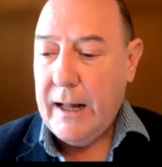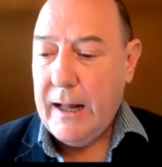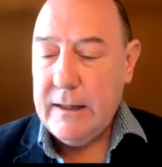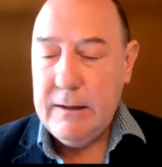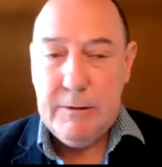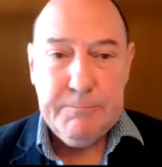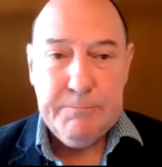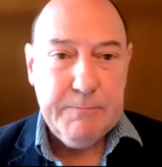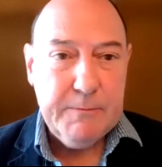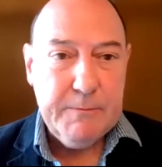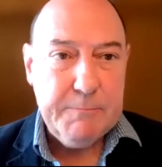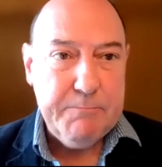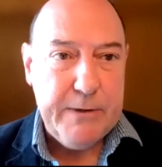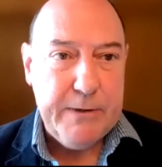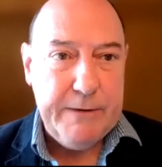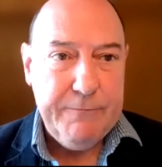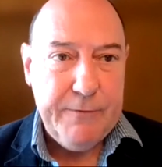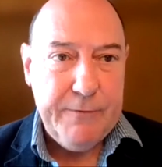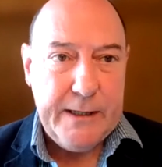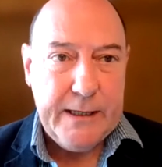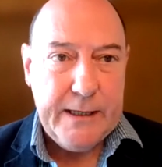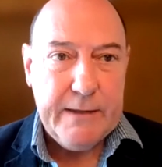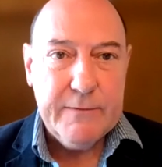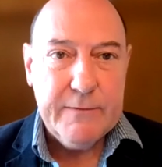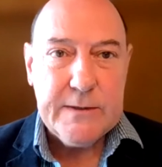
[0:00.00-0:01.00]
I'll
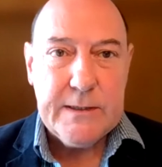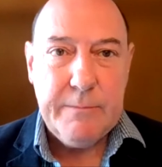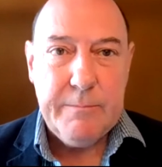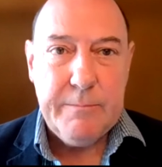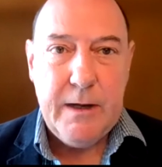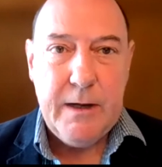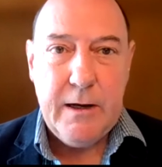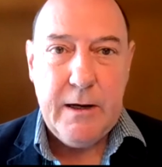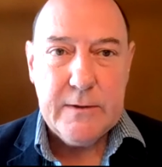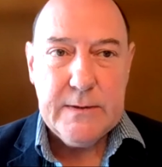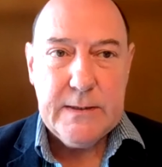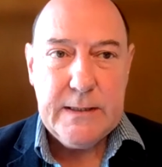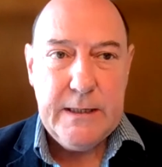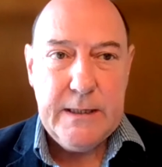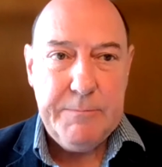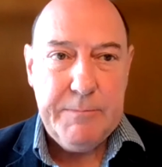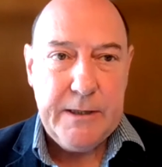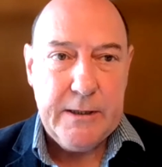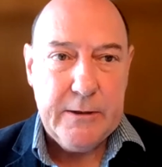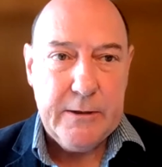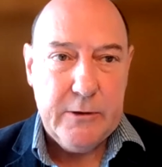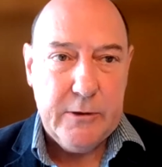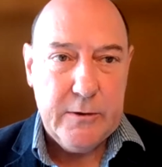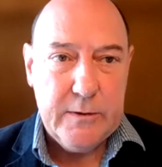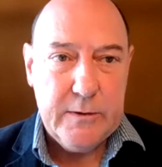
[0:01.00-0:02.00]
briefly give some
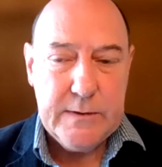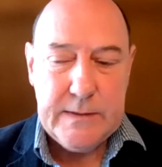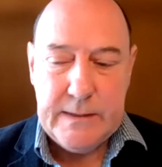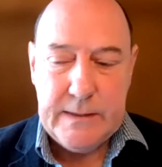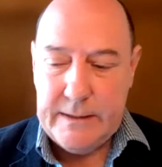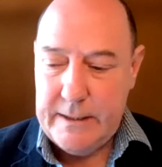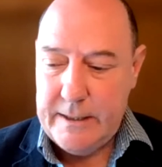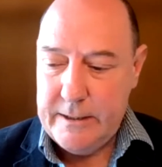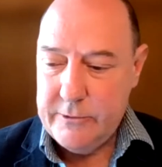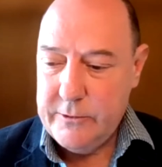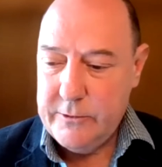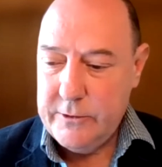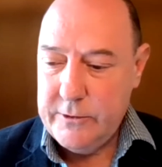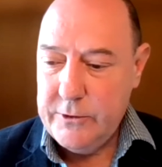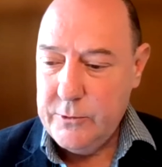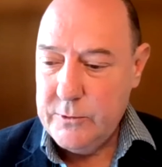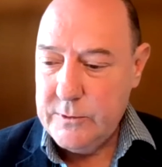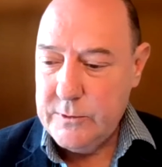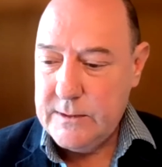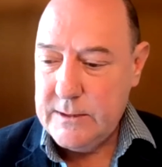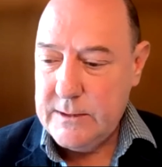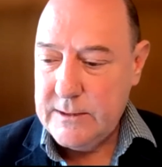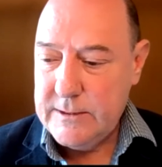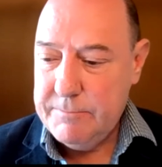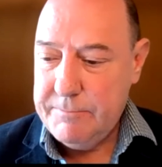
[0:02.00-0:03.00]
housekeeping notes and
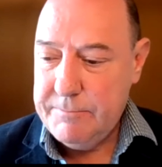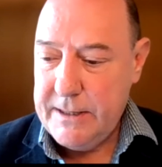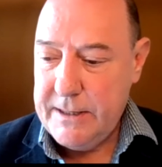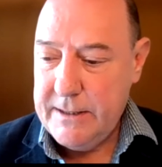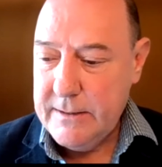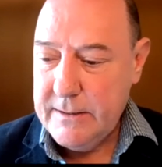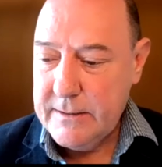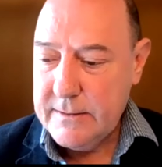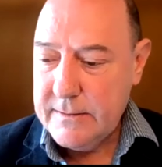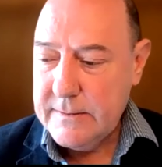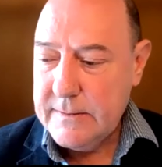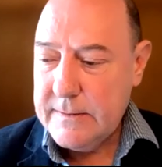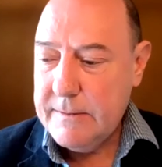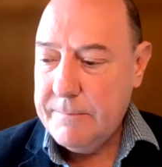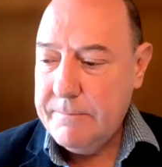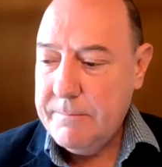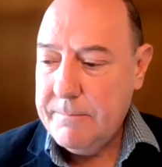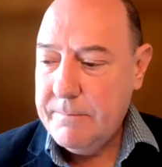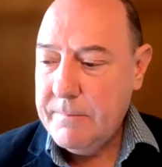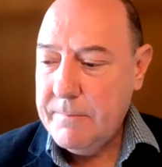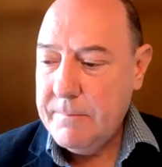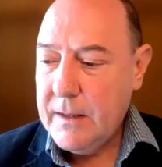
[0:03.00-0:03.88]
introduce the speakers.